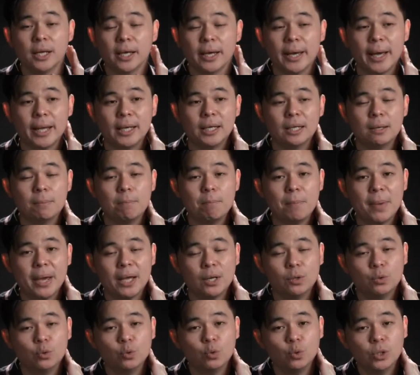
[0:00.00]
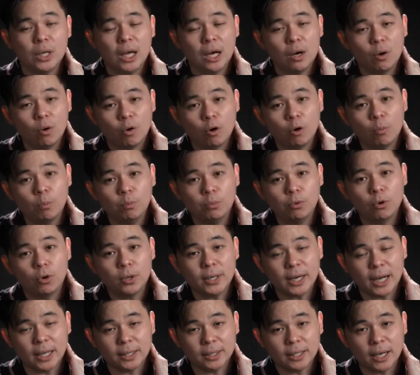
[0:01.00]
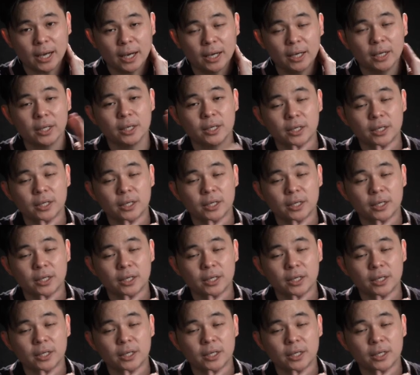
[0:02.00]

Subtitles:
and the medulla oblongata